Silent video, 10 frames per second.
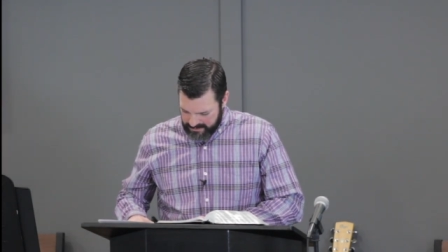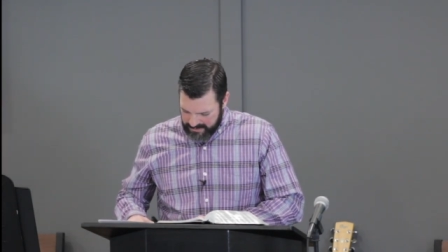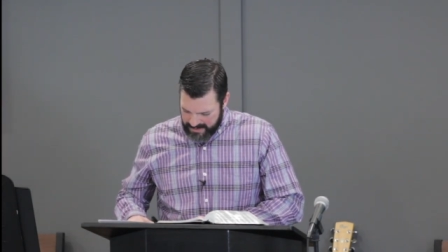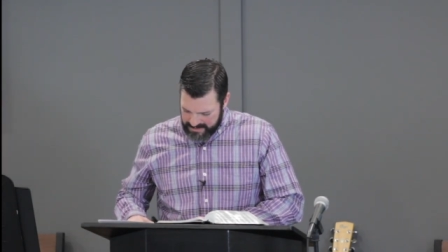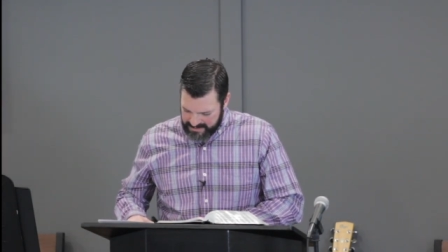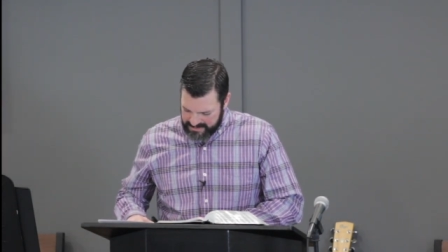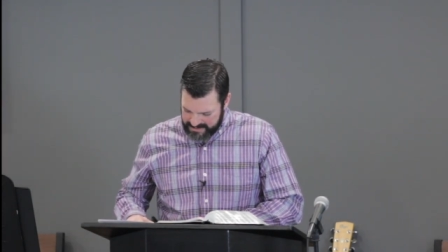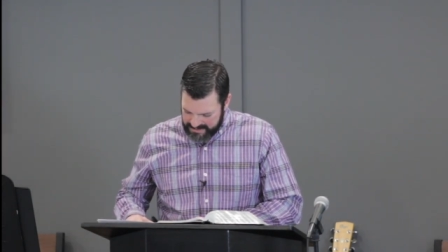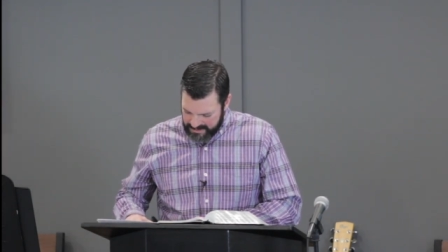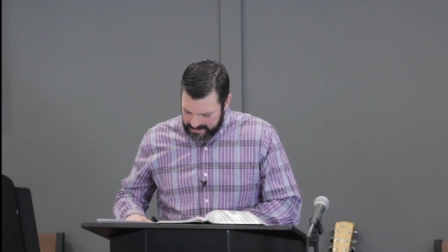He has
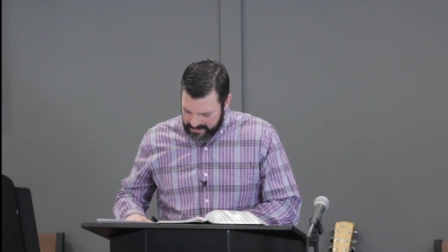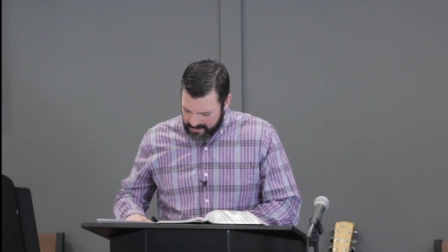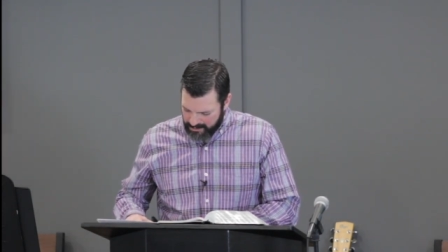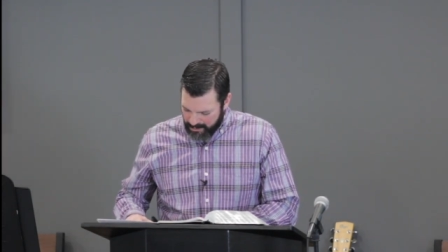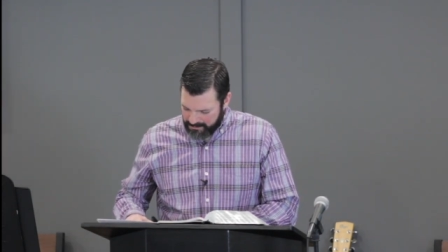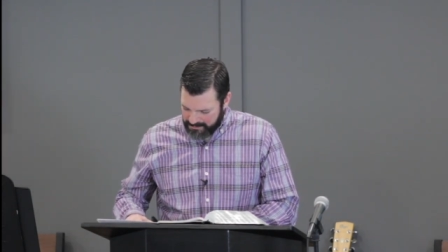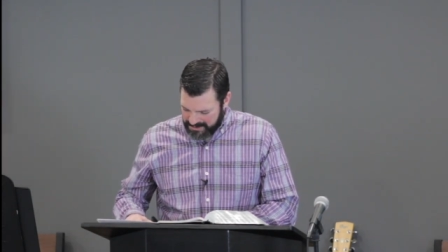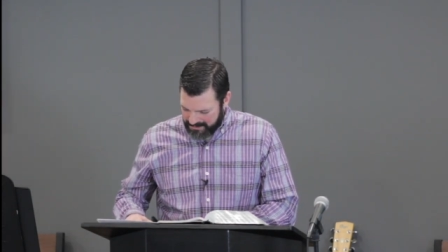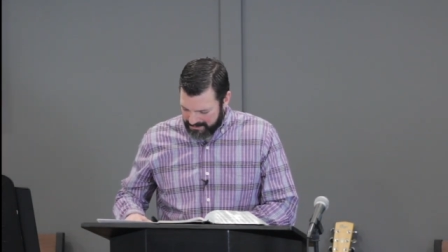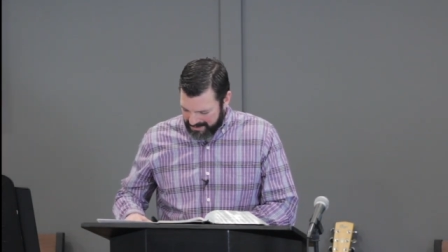extended hope
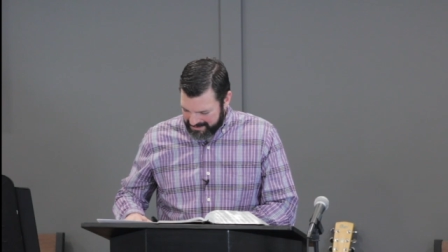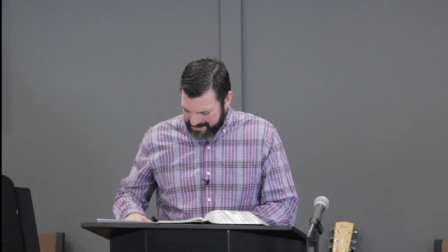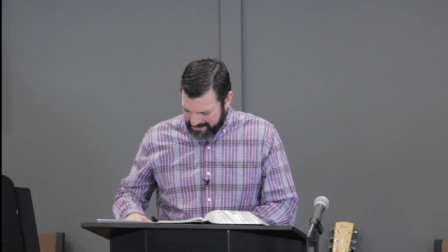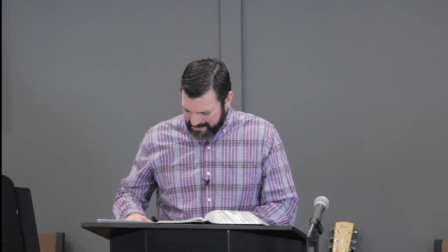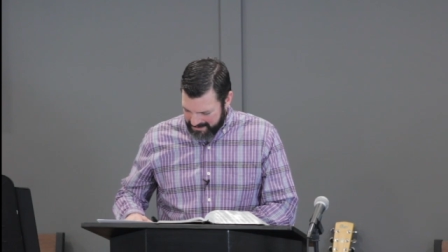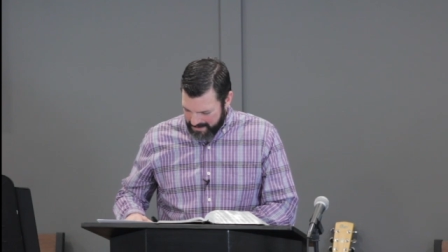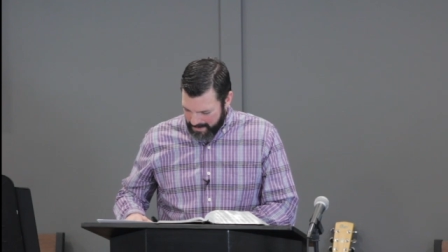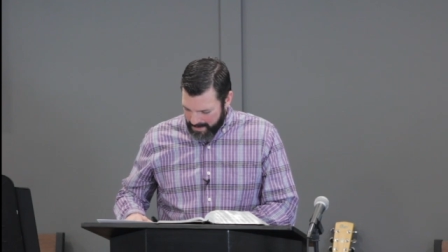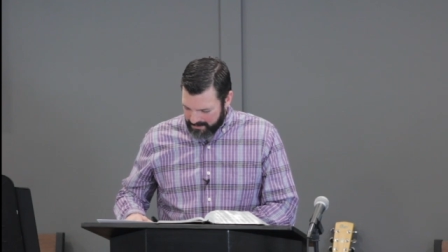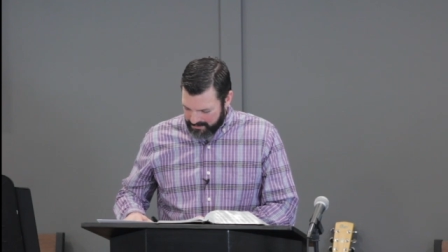to us
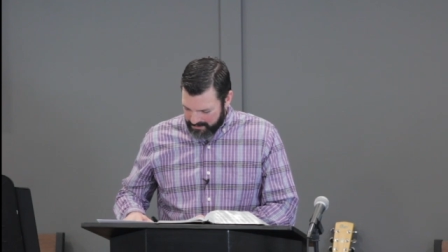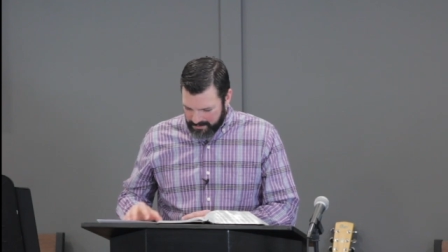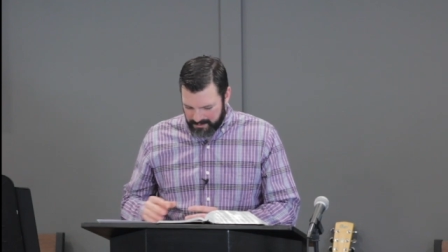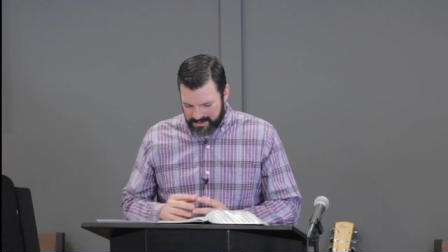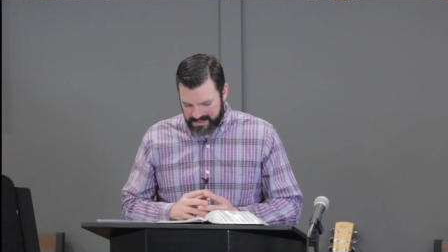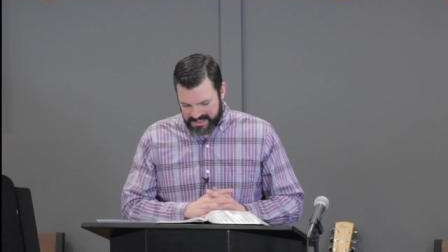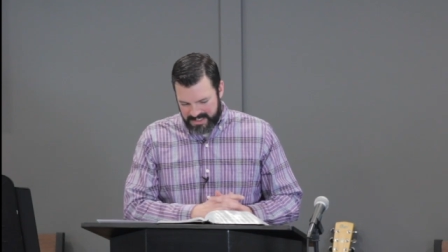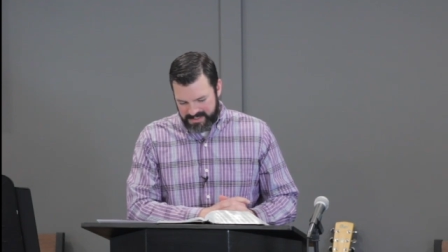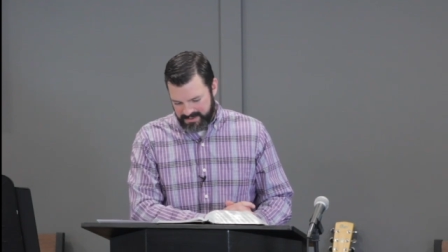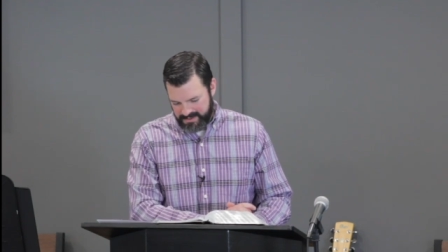through
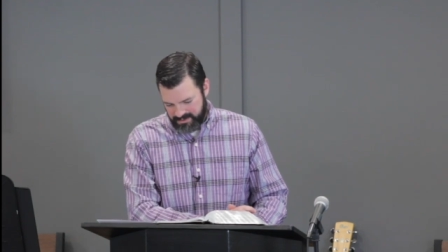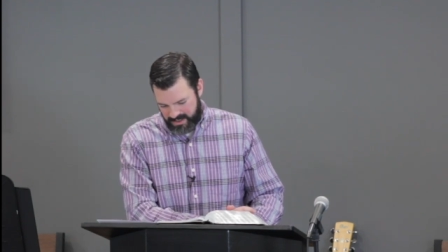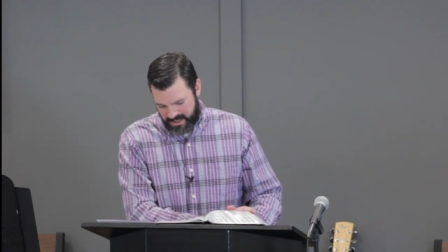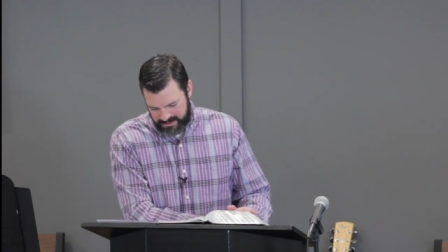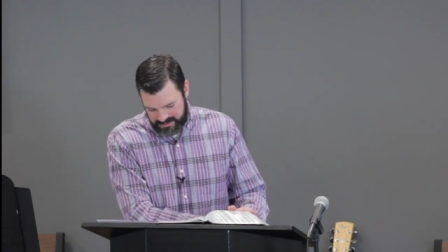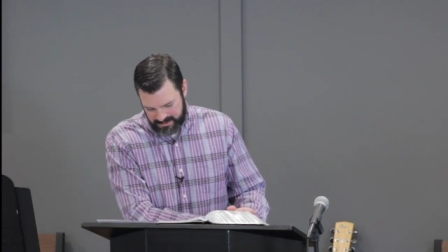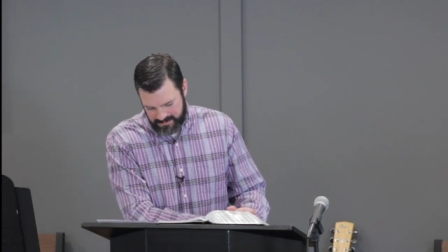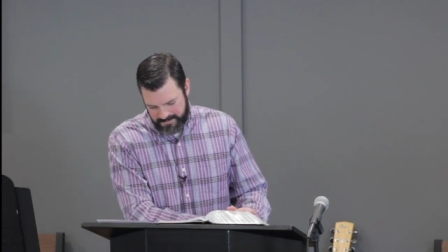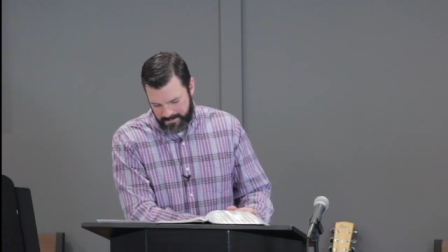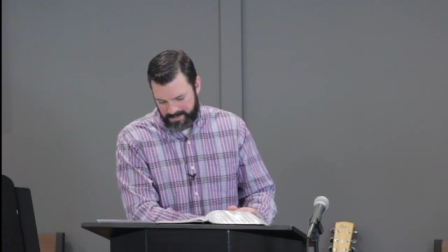Jesus Christ
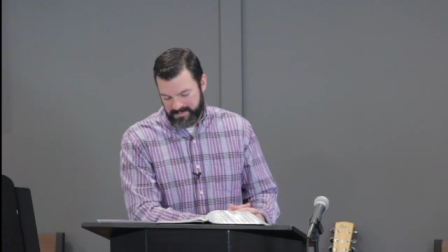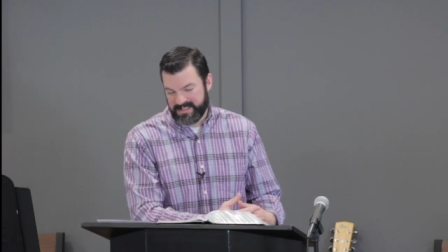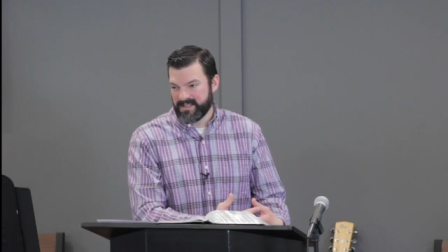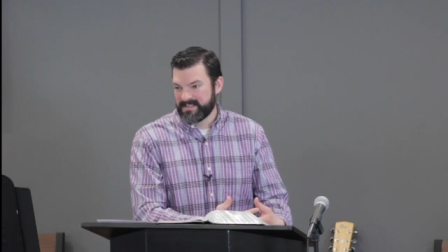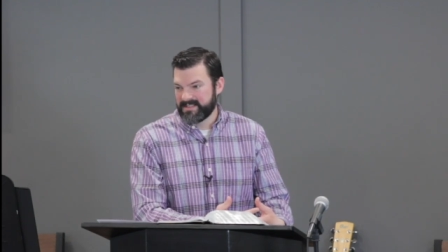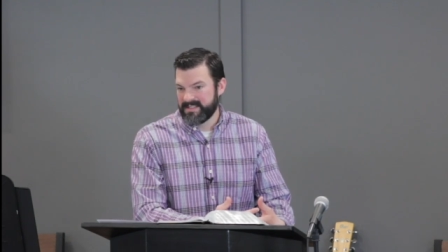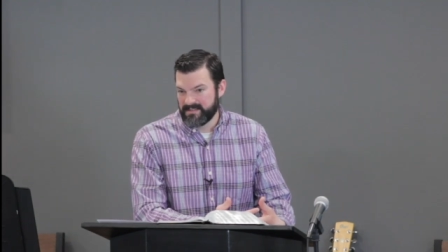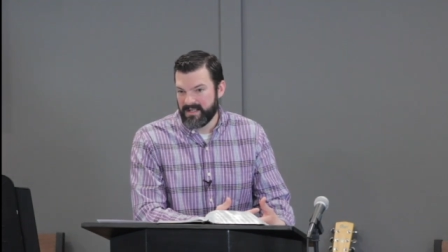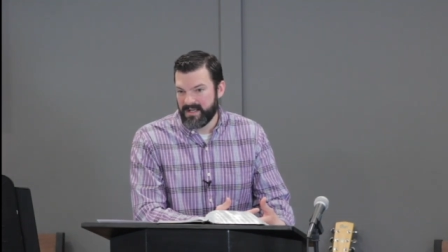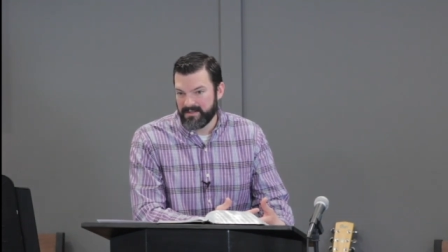because he's
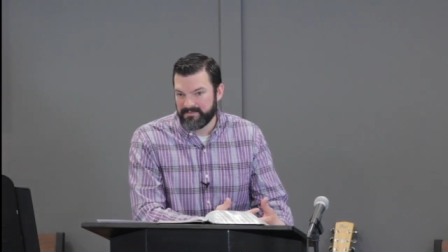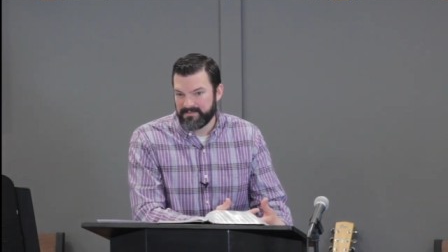alive.